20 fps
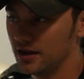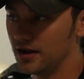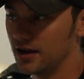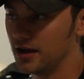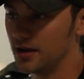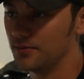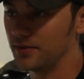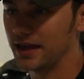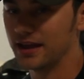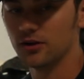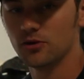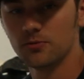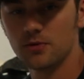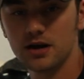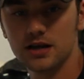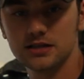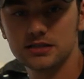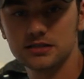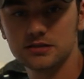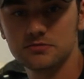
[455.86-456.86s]
Um, and Omar
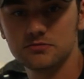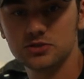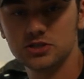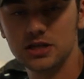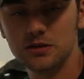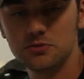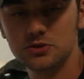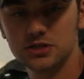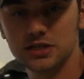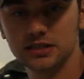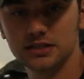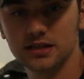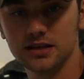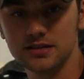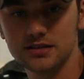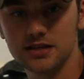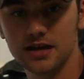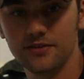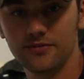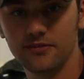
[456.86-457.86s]
had some shape
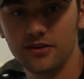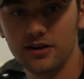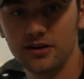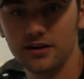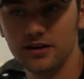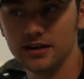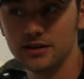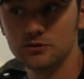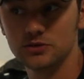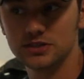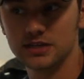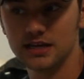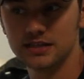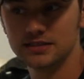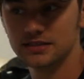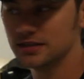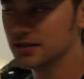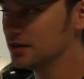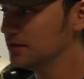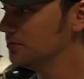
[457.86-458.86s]
projectiles out there and he was
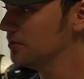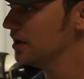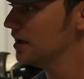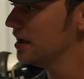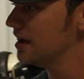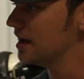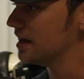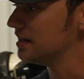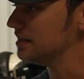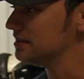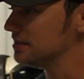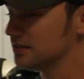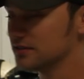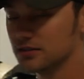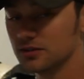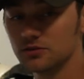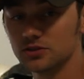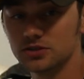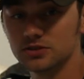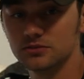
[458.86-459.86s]
testing them. He said that
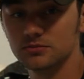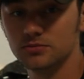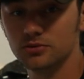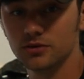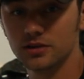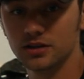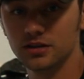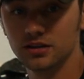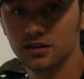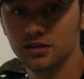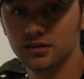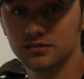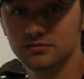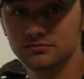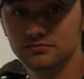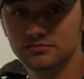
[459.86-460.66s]
they were shooting pretty good.